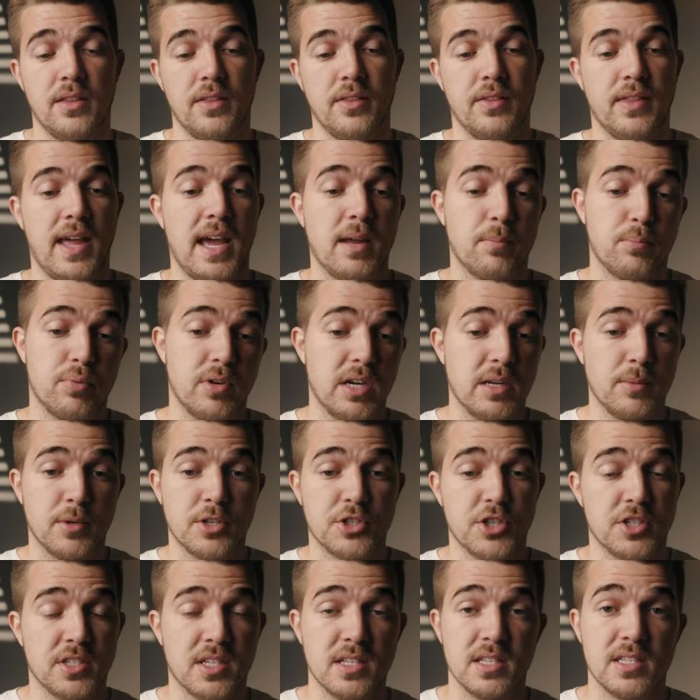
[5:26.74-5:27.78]
that pretty much
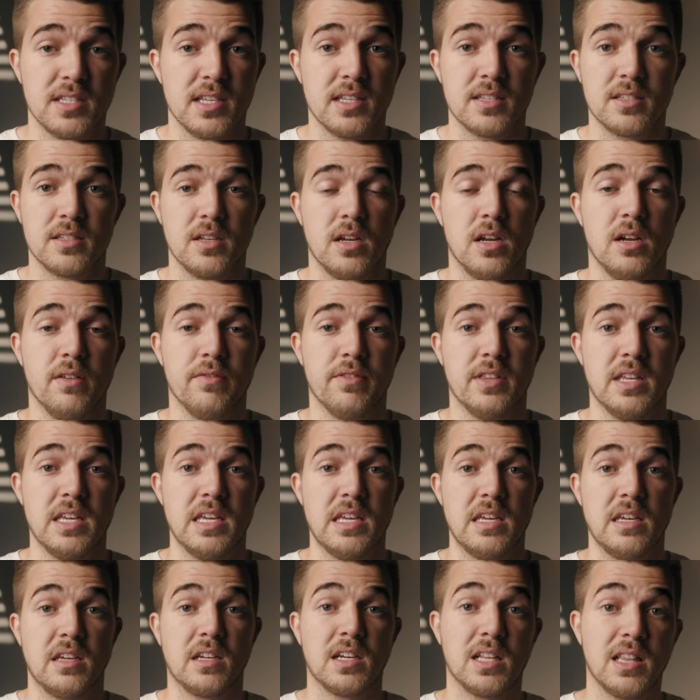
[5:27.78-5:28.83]
just consists of
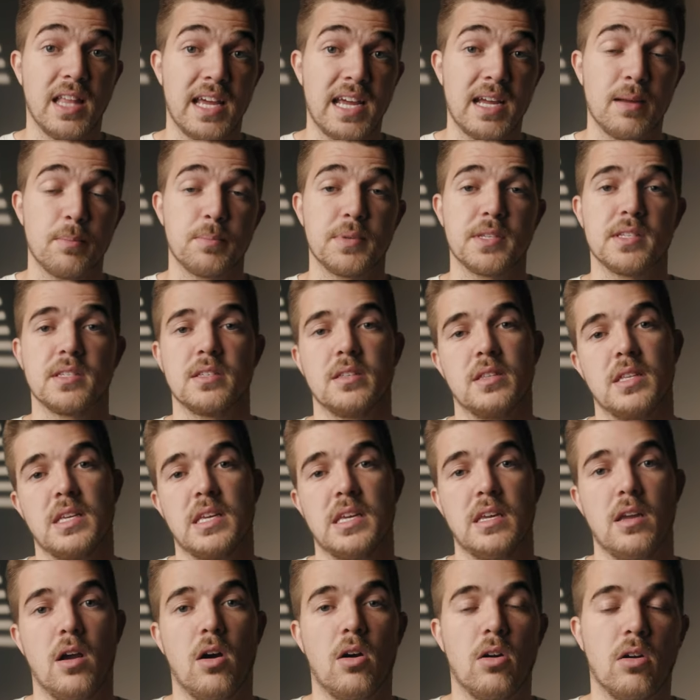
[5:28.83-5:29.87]
the clamps, the
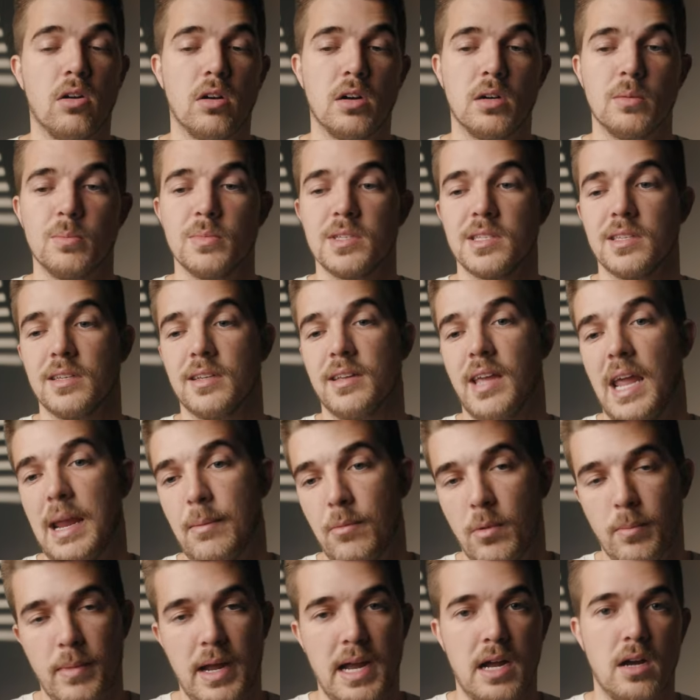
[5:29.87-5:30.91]
arms, the
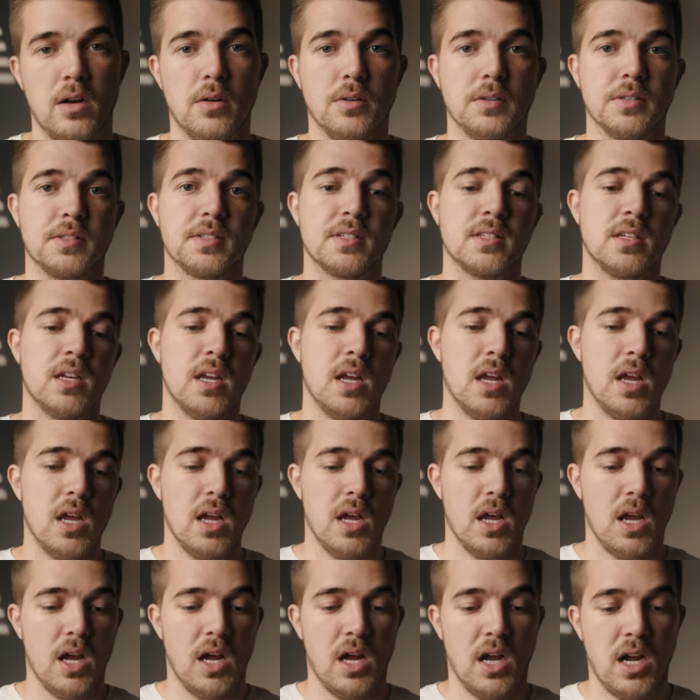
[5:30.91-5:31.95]
camera mount,
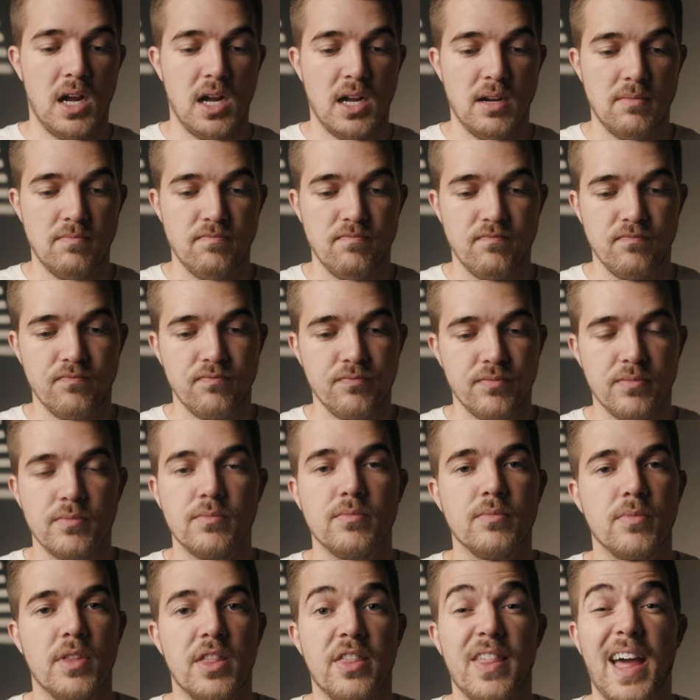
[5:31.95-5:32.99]

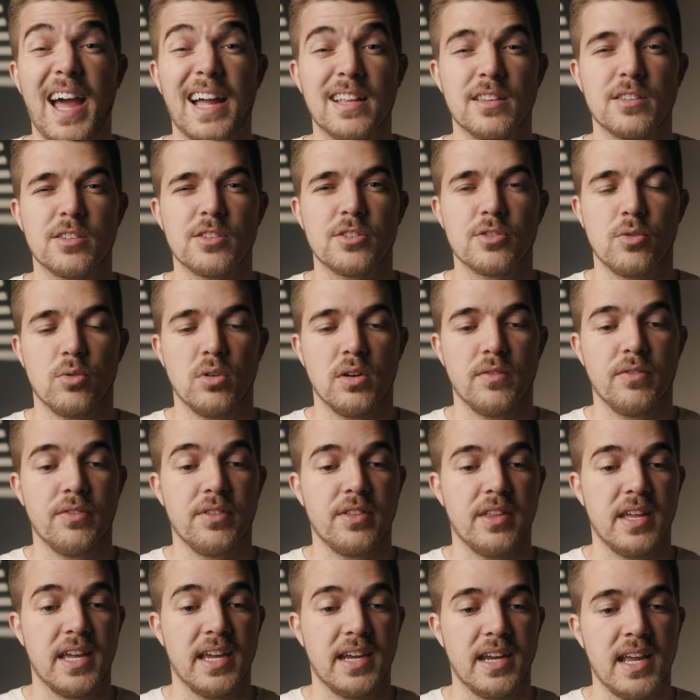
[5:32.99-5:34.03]
that sort of
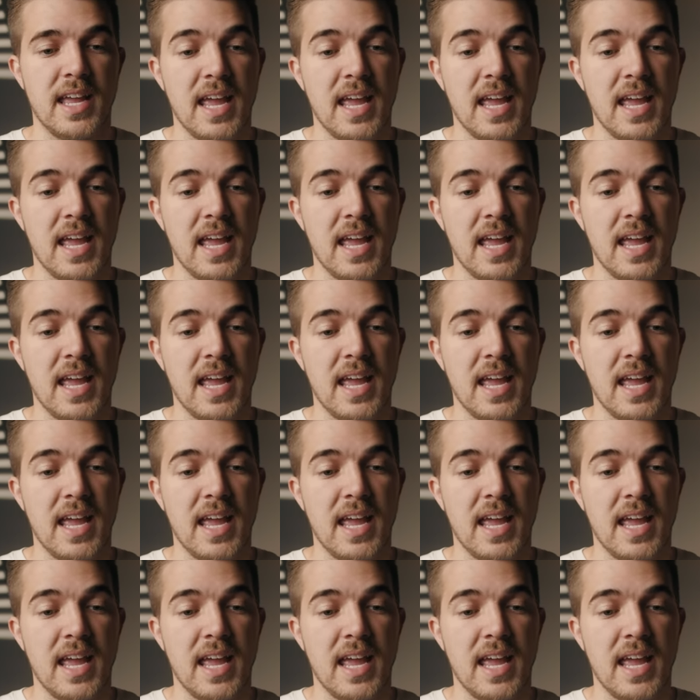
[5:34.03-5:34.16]
thing.